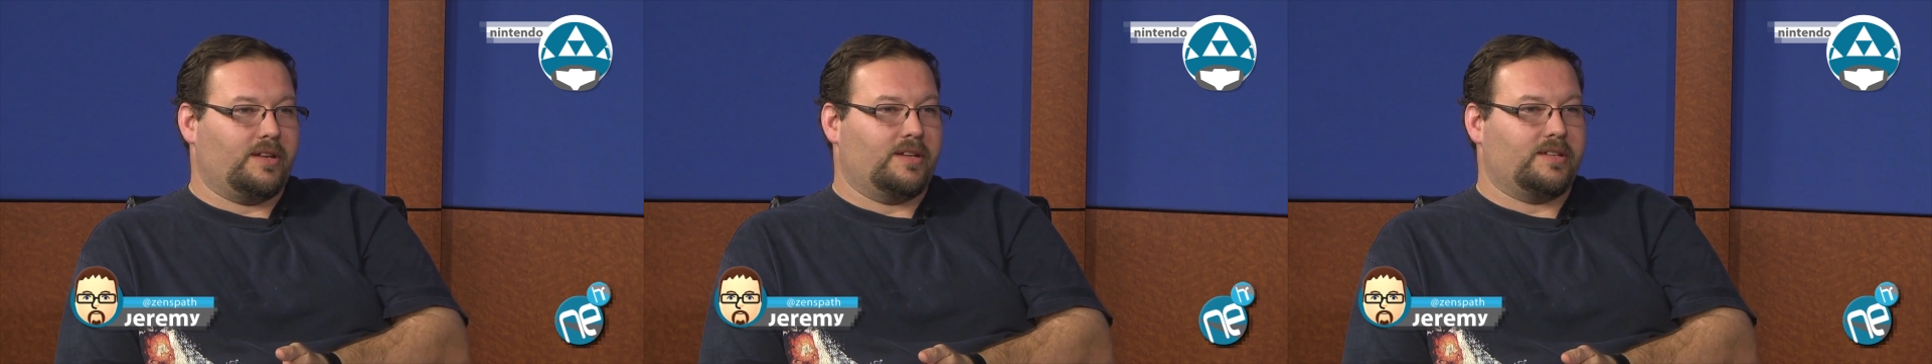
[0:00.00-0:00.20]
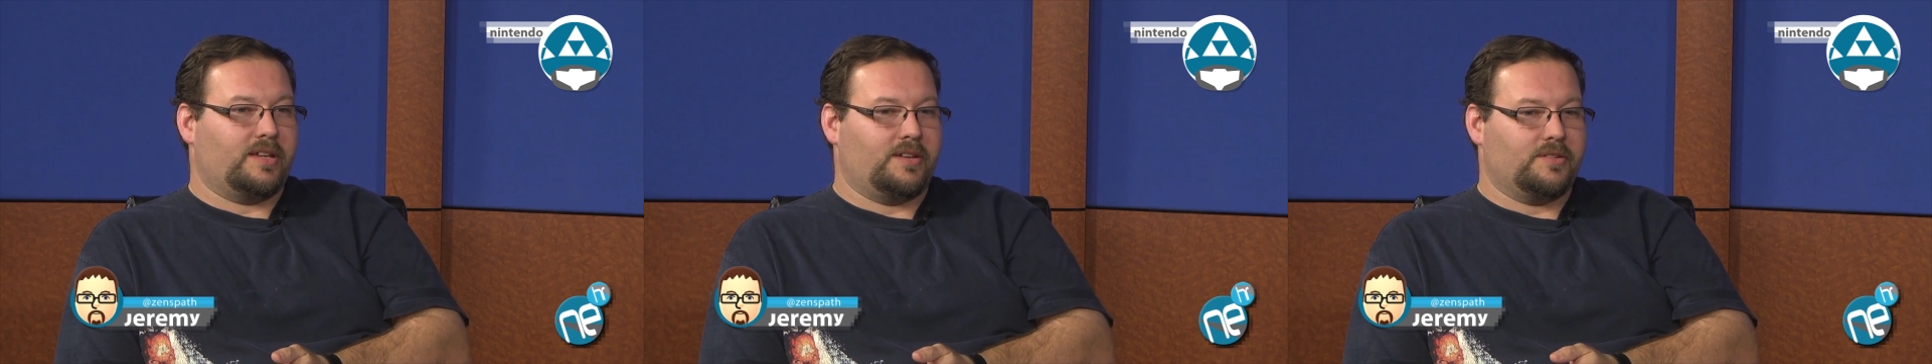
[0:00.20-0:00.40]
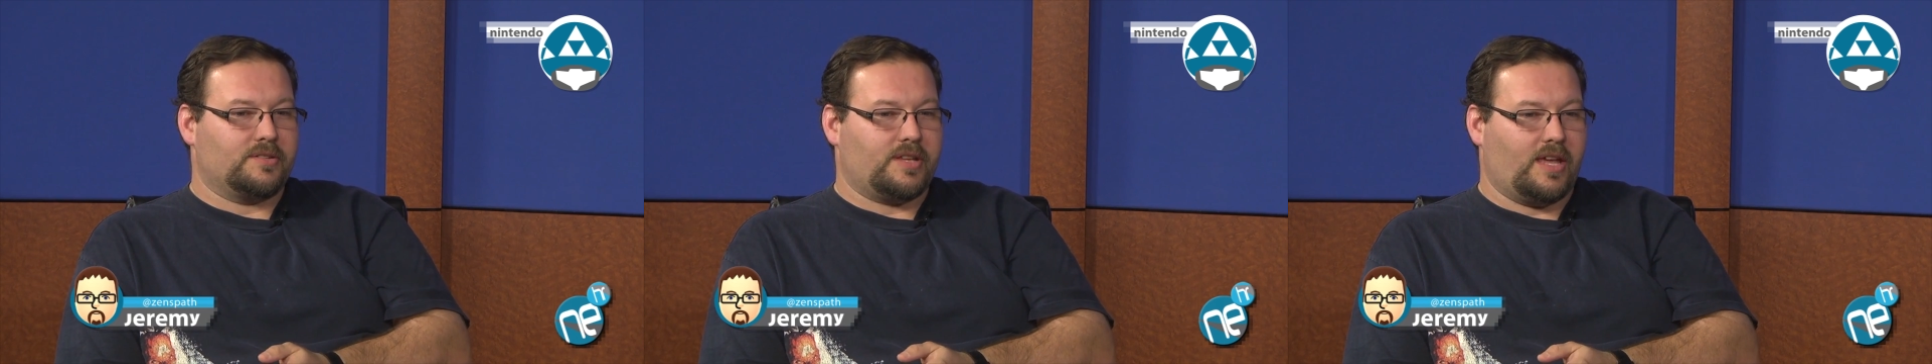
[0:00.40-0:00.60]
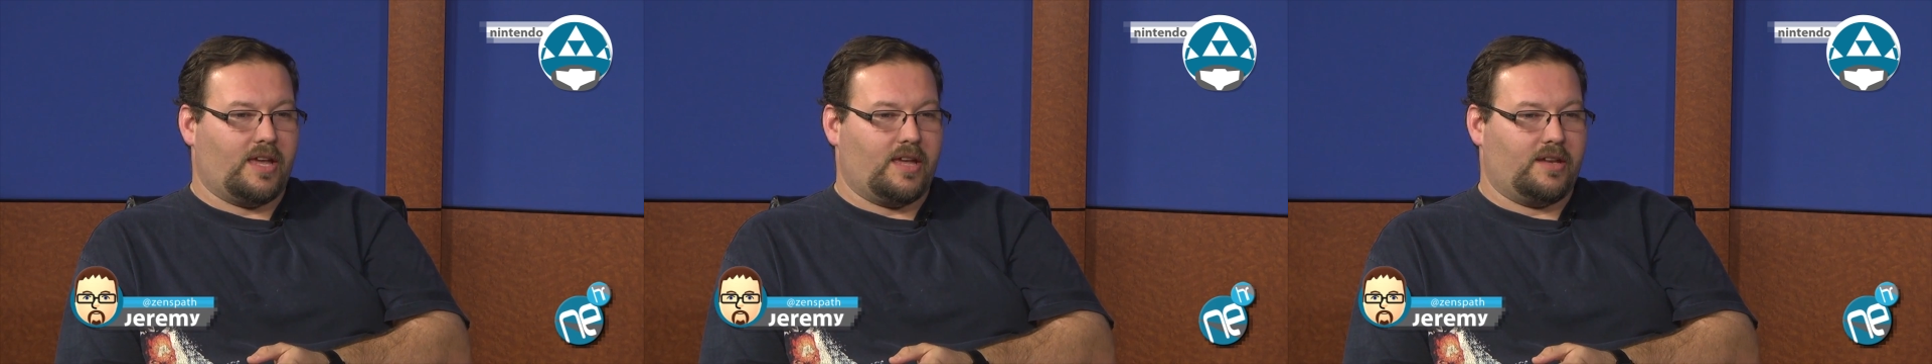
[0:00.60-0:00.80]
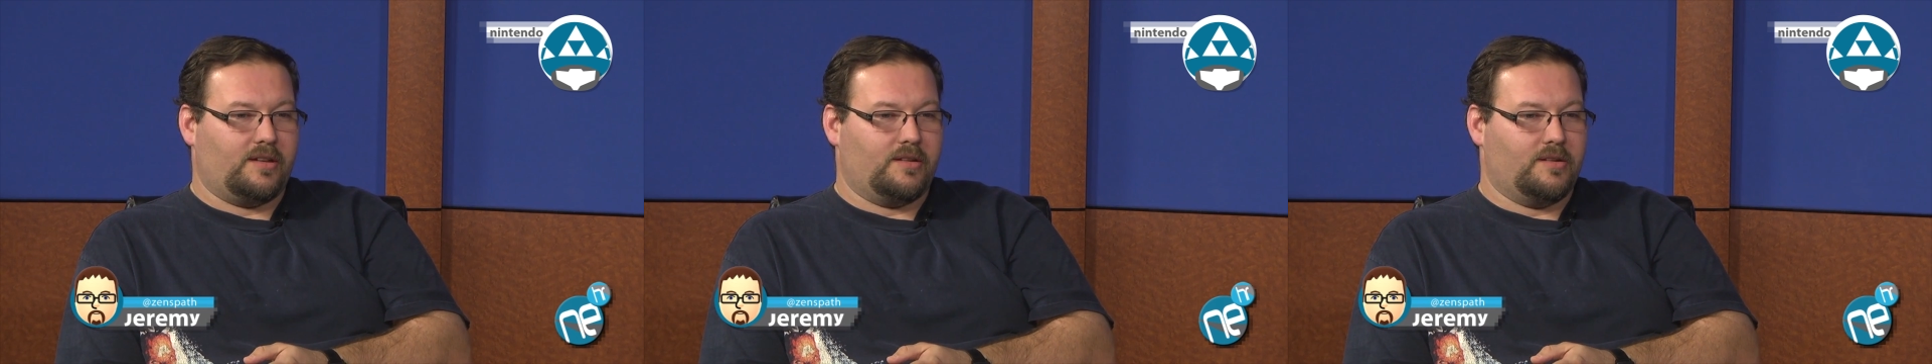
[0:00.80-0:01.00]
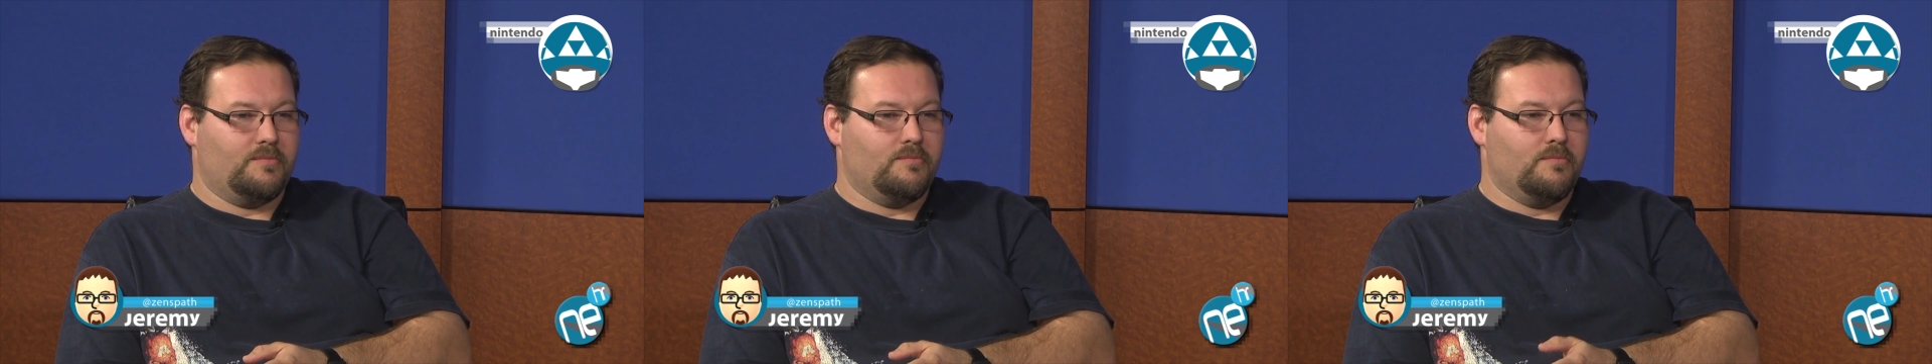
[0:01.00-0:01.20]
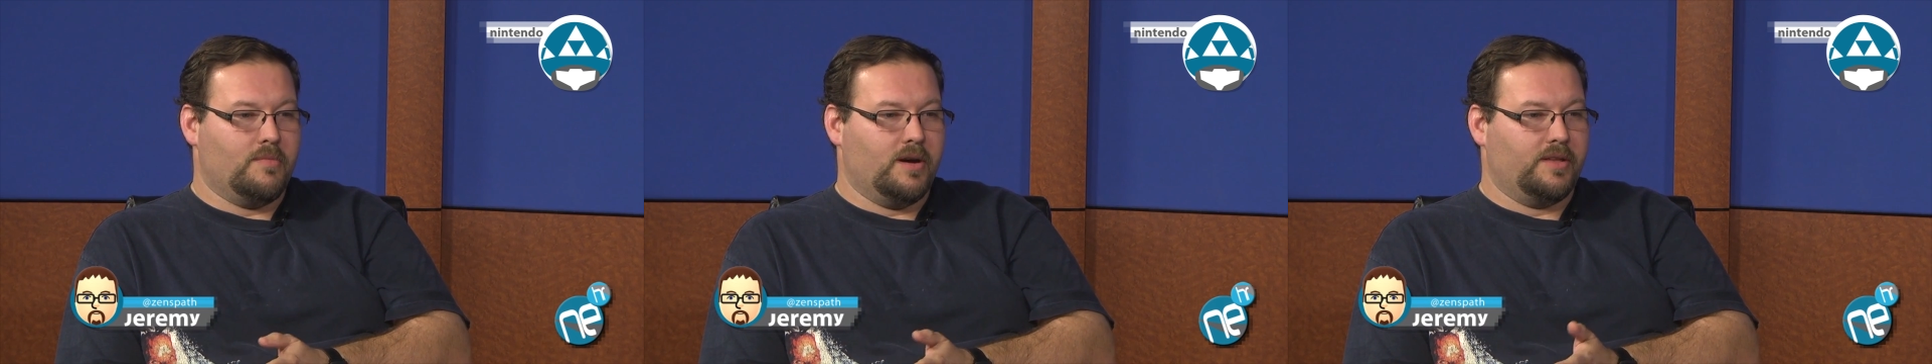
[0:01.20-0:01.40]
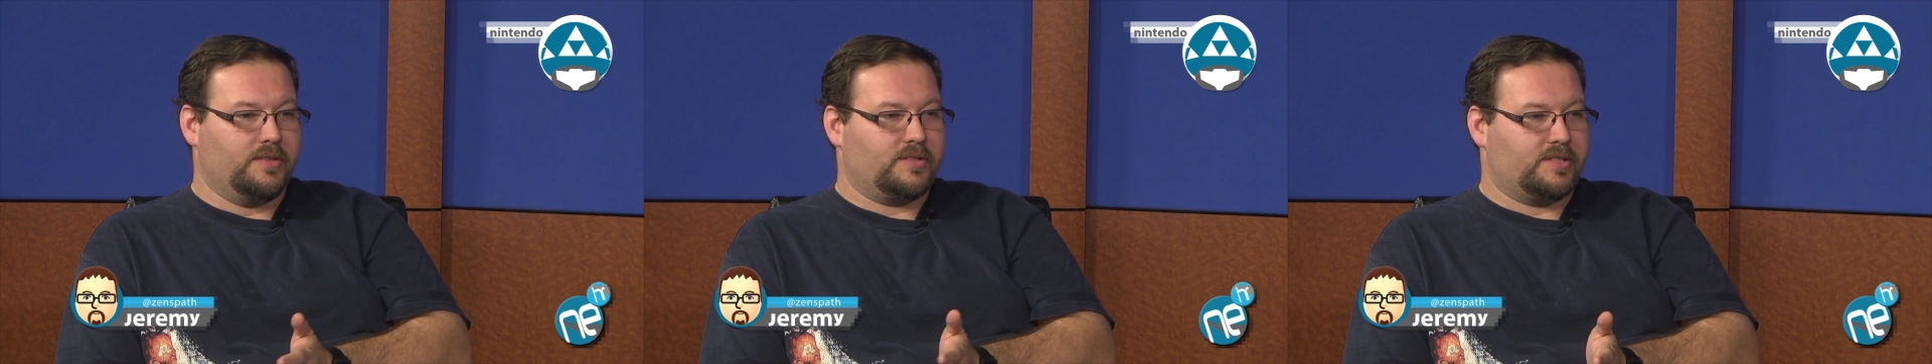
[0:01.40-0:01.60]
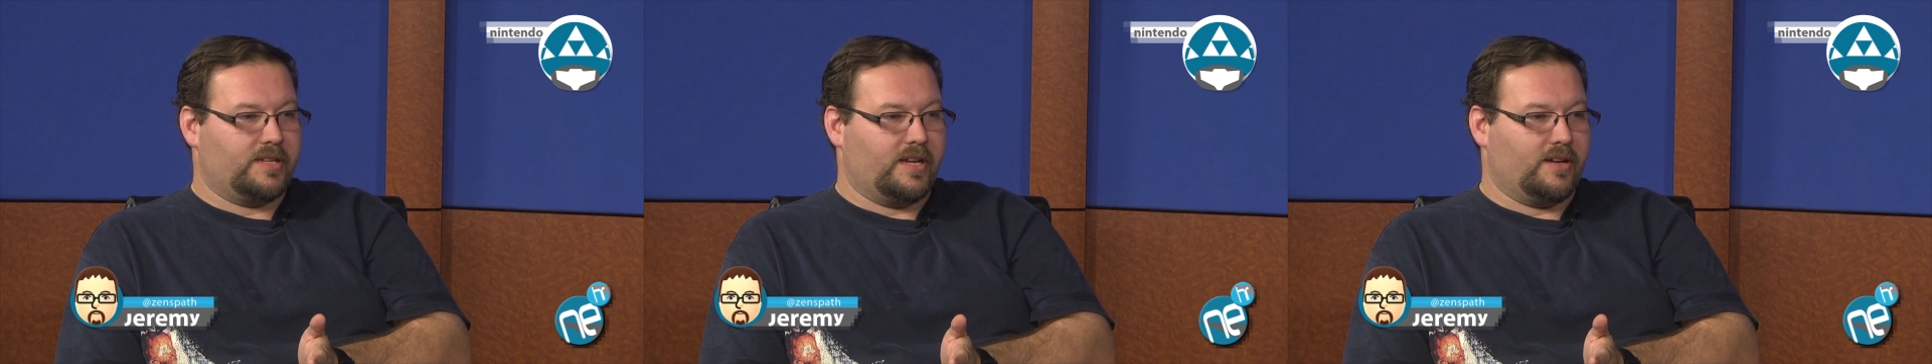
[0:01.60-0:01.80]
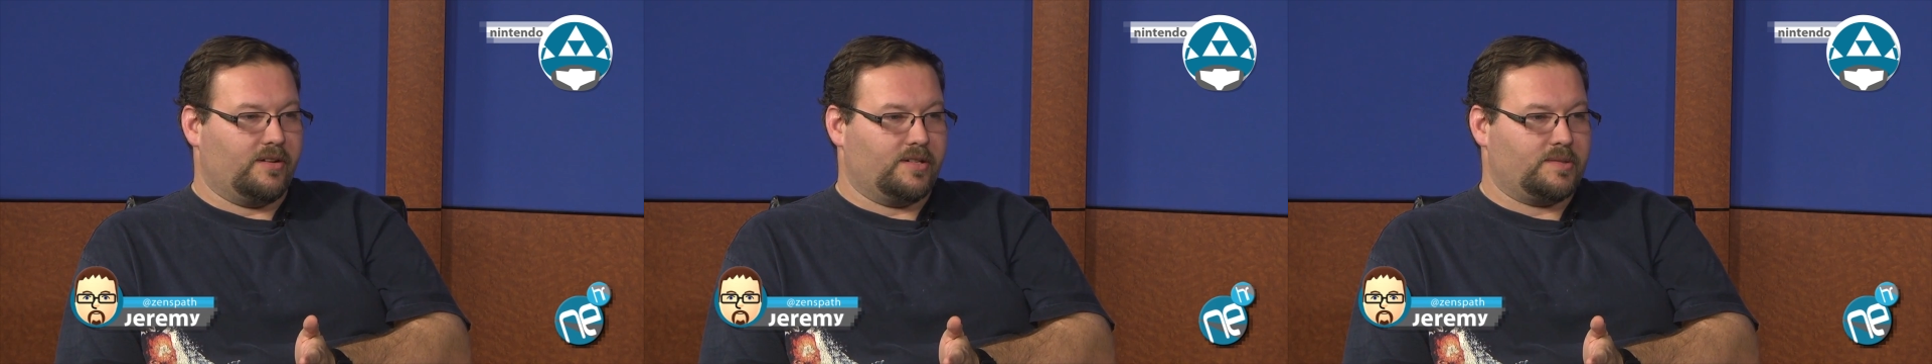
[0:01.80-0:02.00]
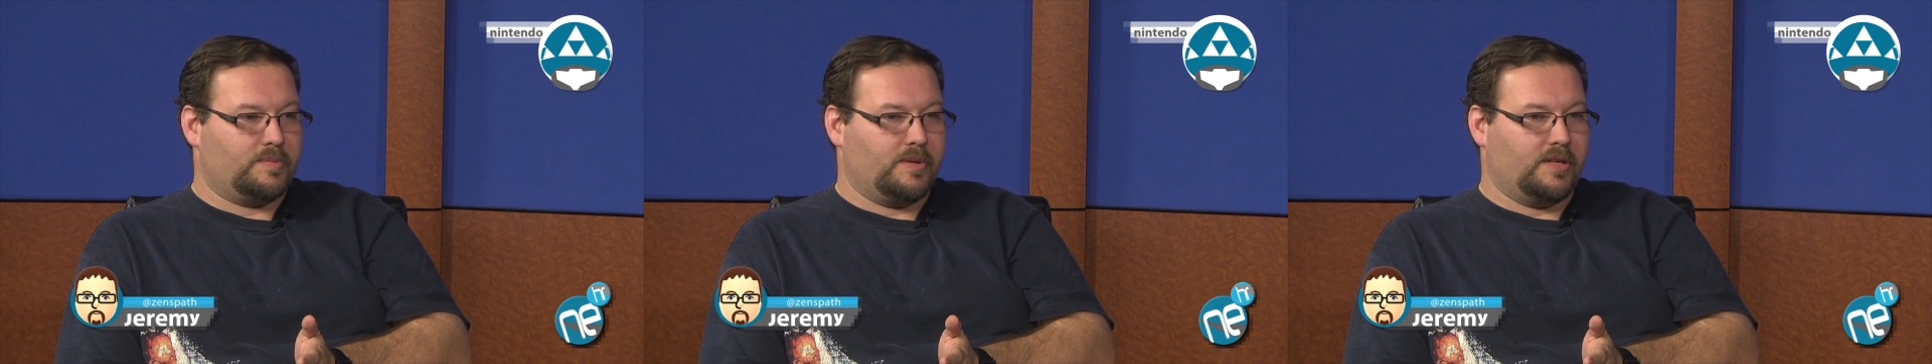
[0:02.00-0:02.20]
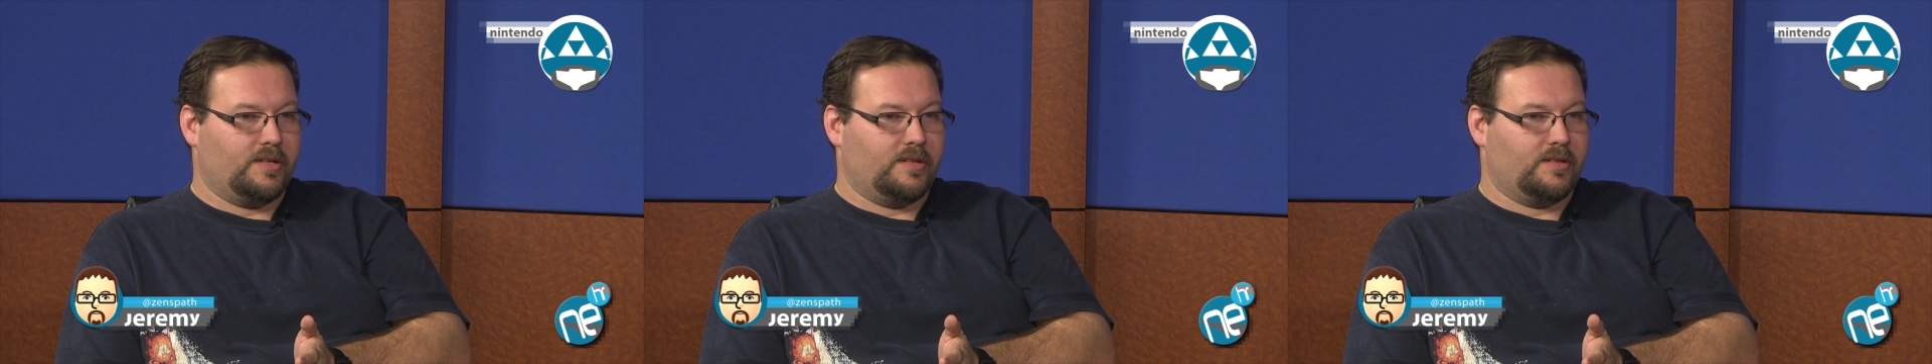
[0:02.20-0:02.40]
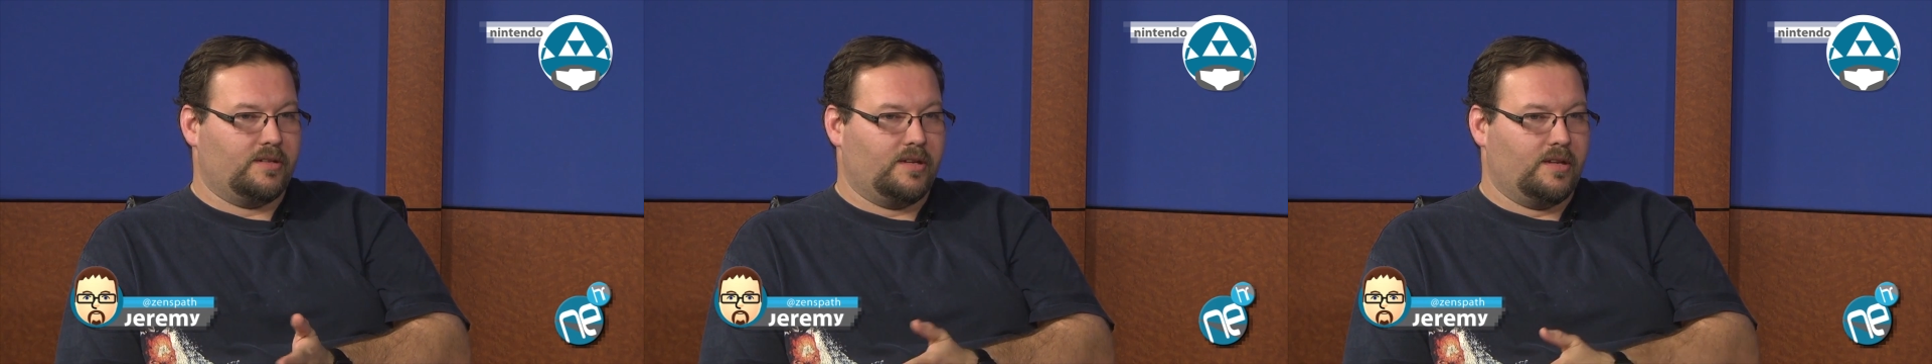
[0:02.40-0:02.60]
Nintendo's had months now. It's been,